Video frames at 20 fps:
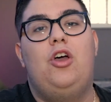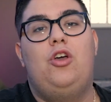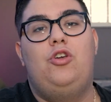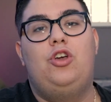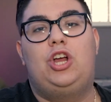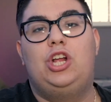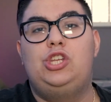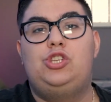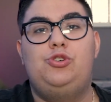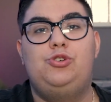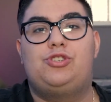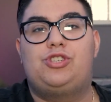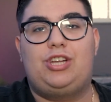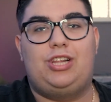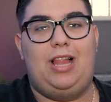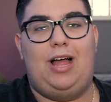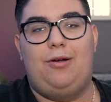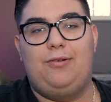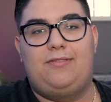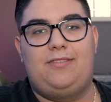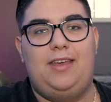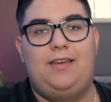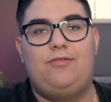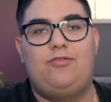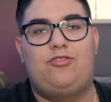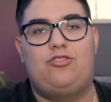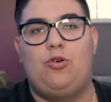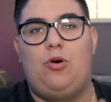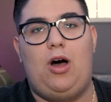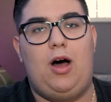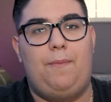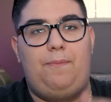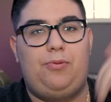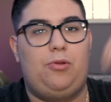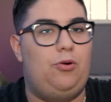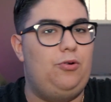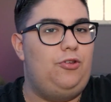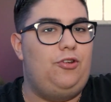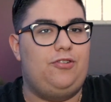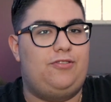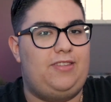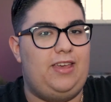you can use cloud save, so upload your